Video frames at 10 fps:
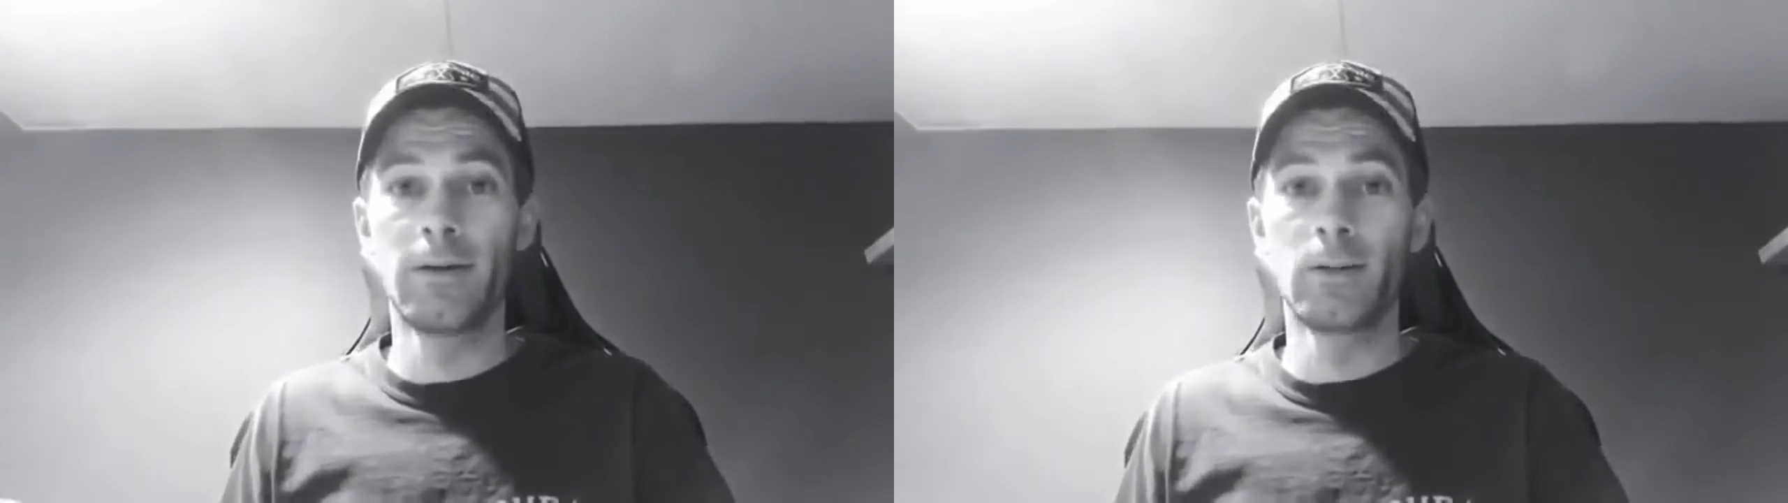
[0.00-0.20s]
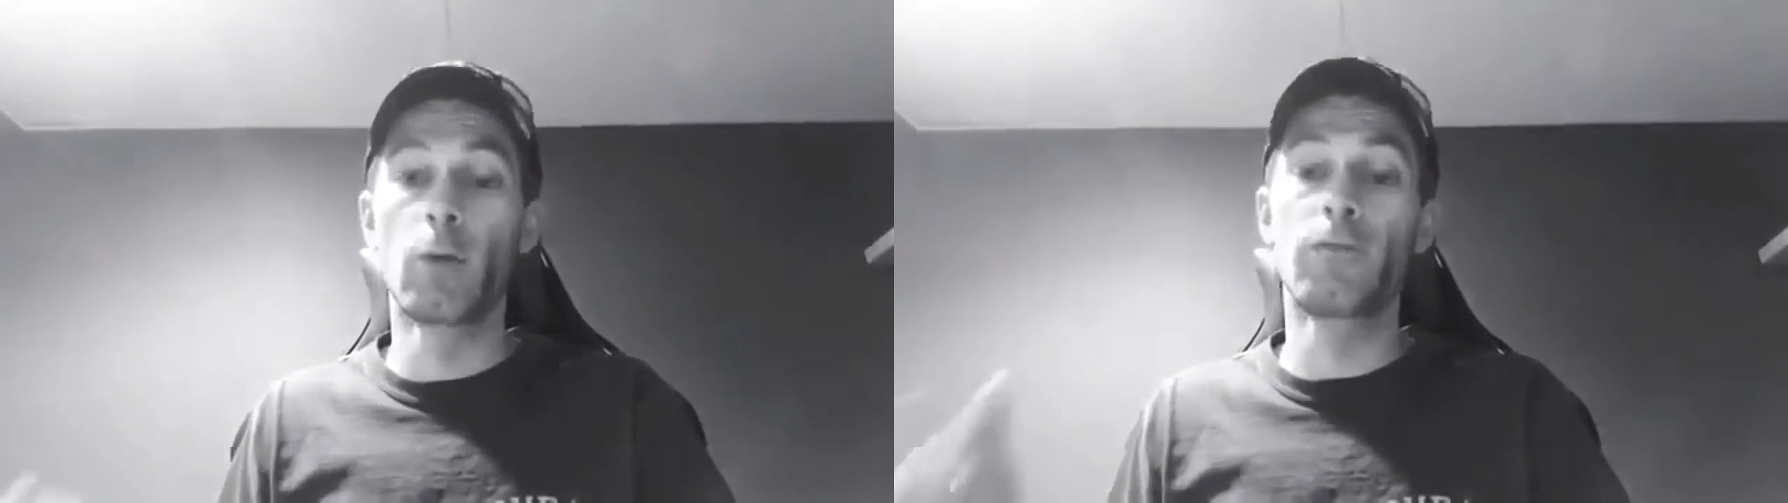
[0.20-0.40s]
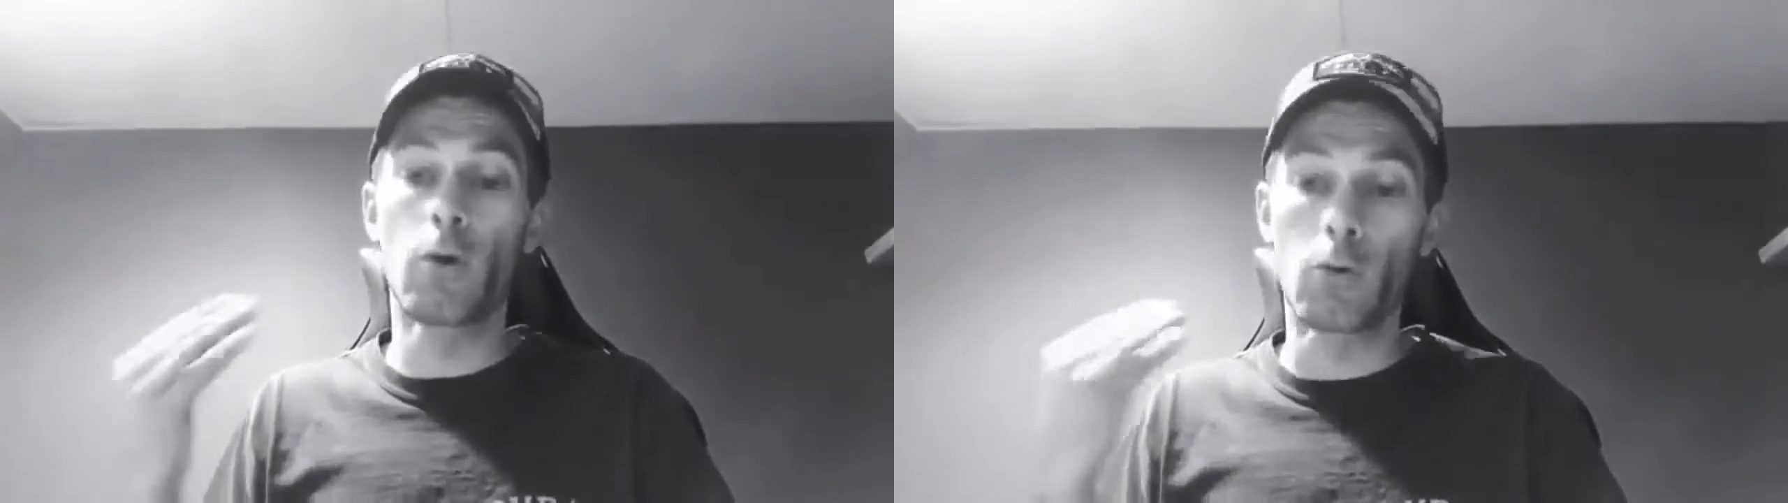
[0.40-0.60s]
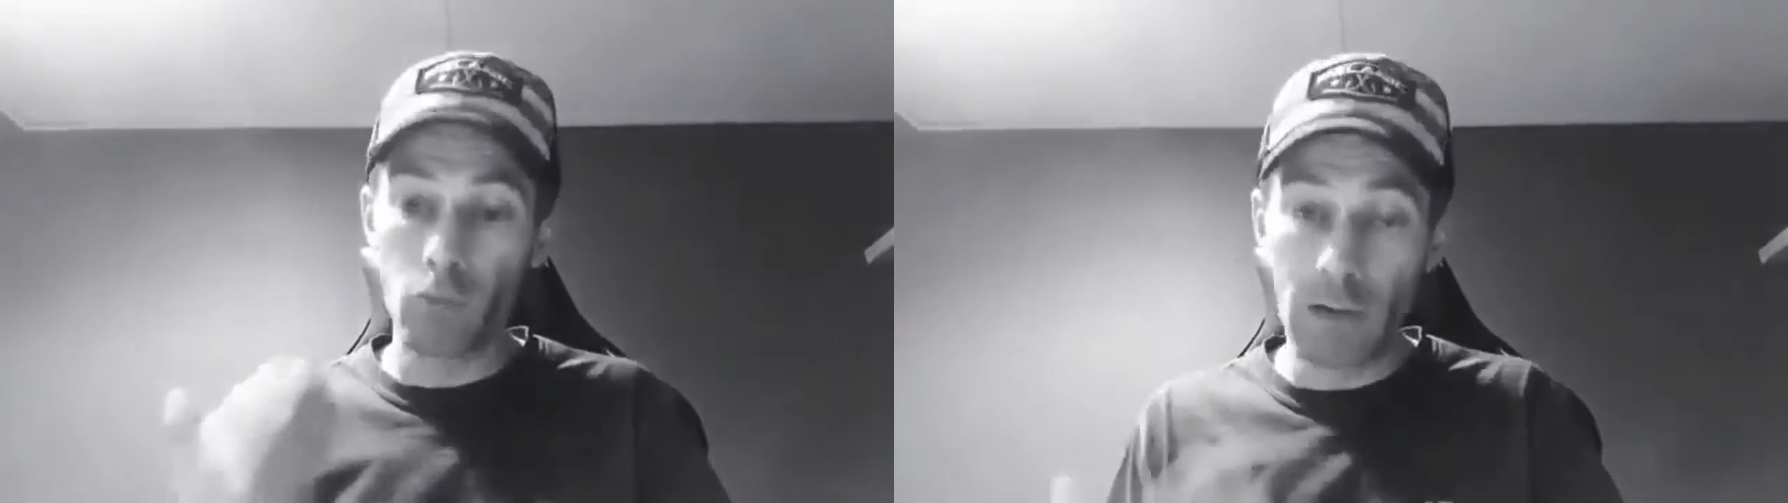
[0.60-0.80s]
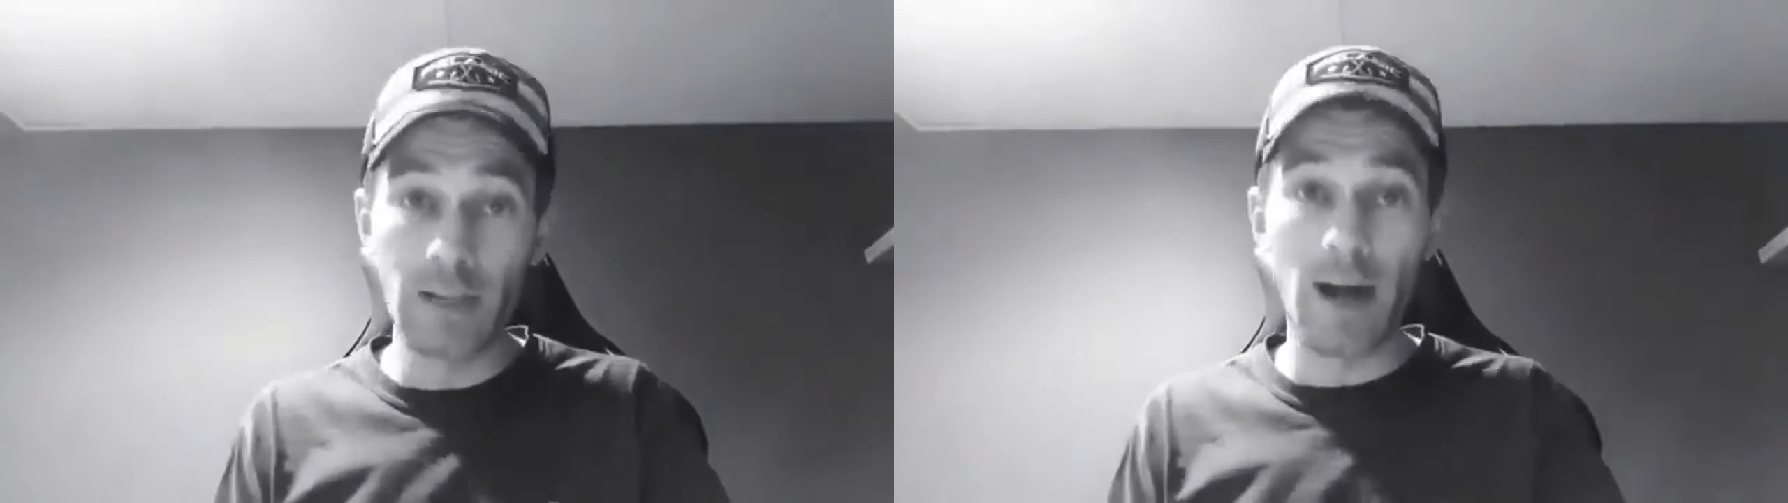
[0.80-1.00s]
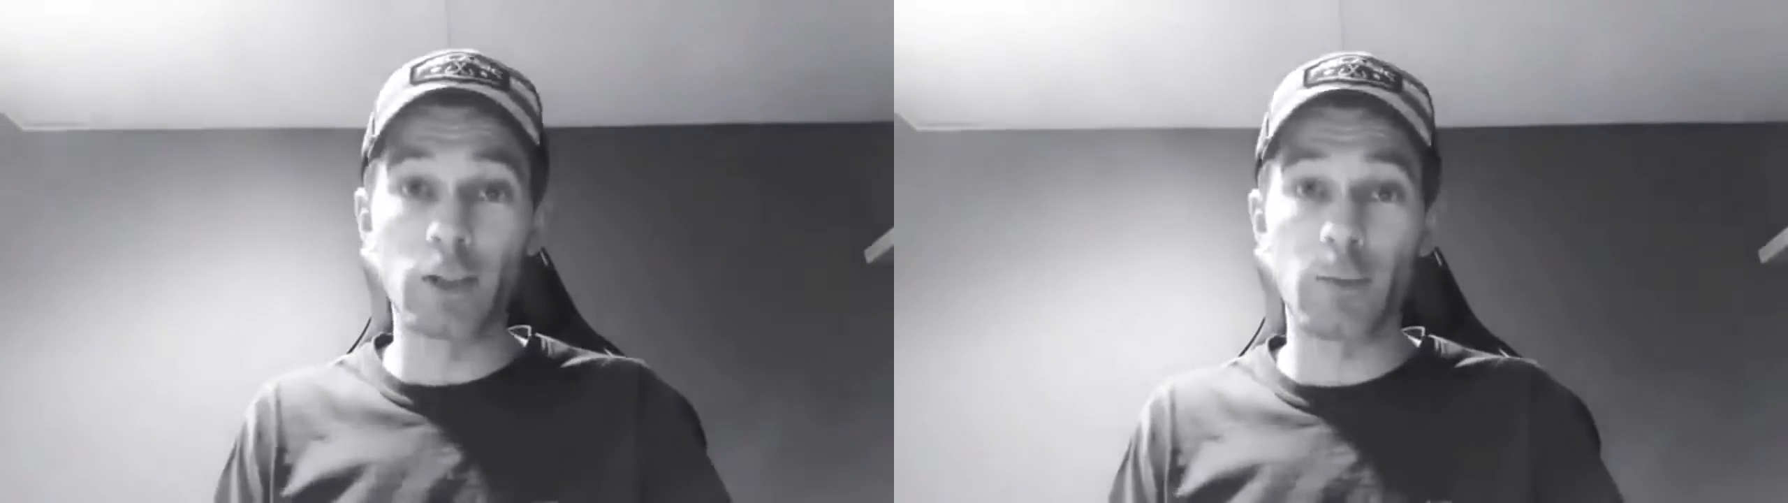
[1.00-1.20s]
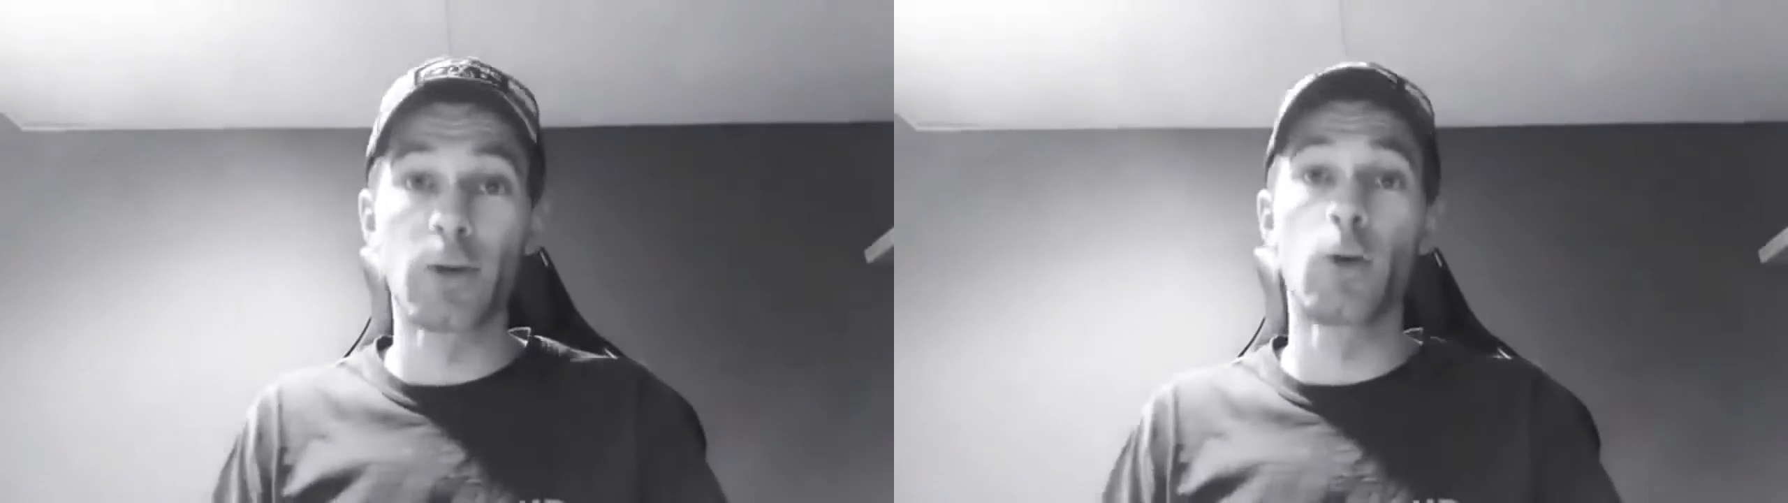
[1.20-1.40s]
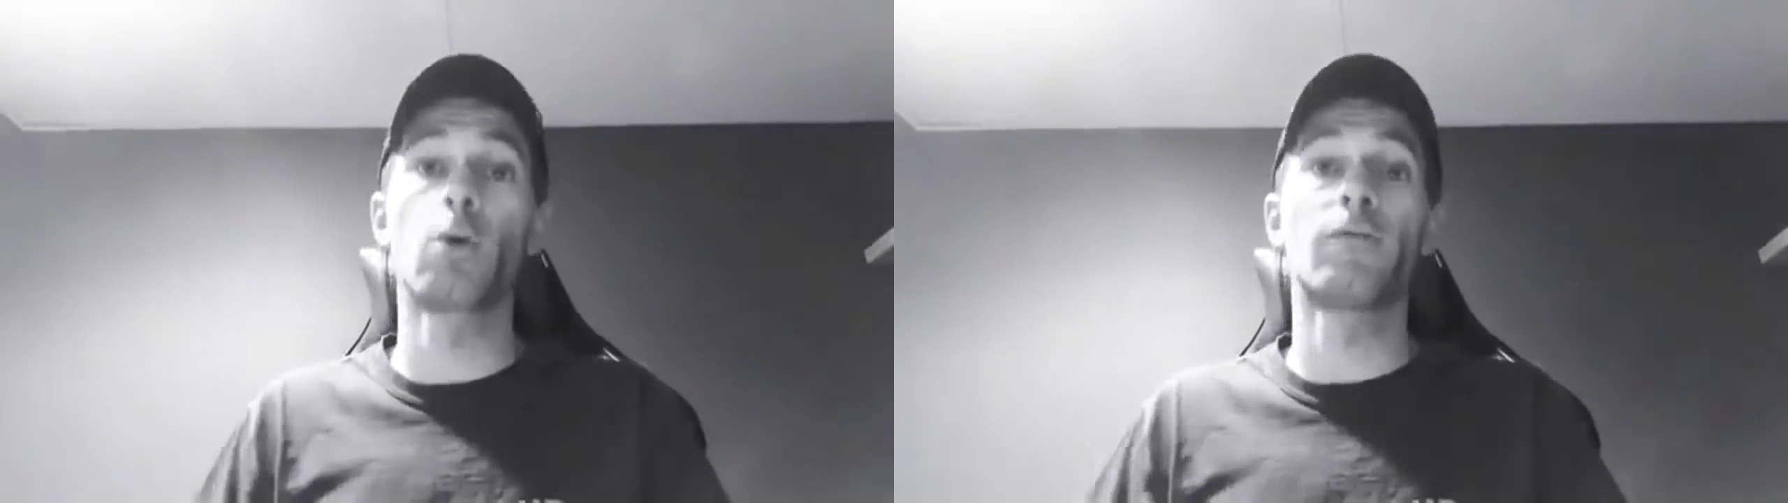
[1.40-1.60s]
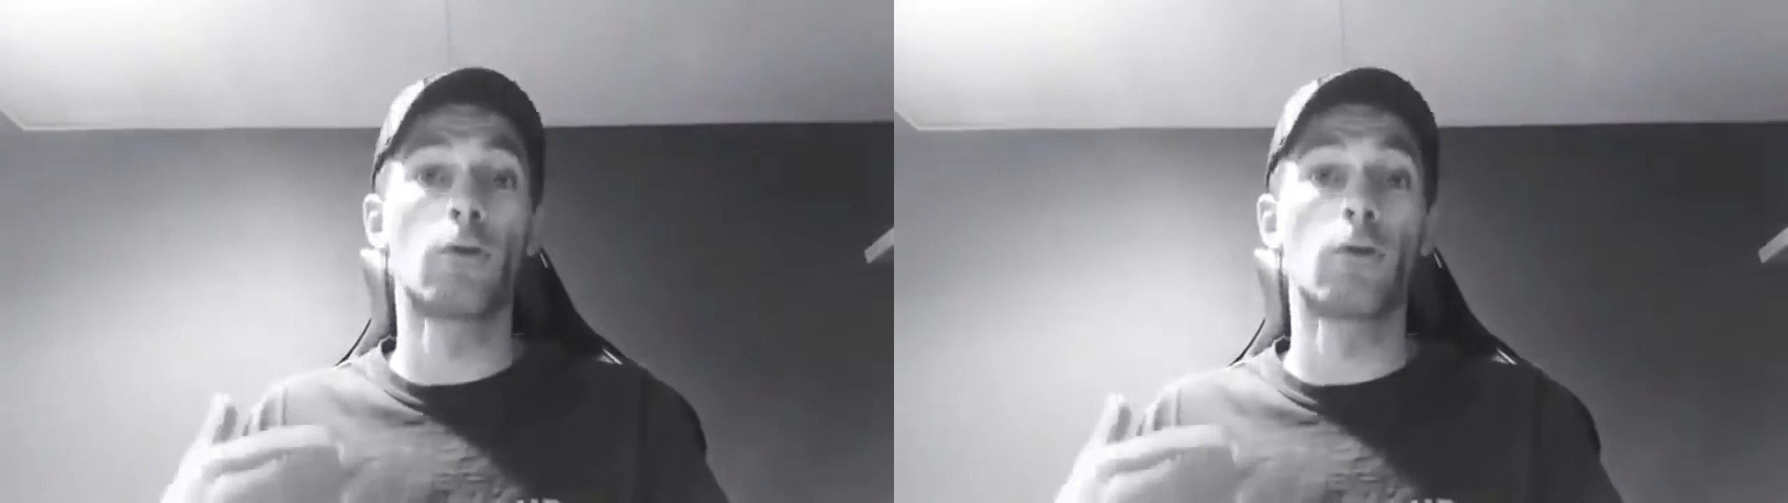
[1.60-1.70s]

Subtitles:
So if you're a real entrepreneur,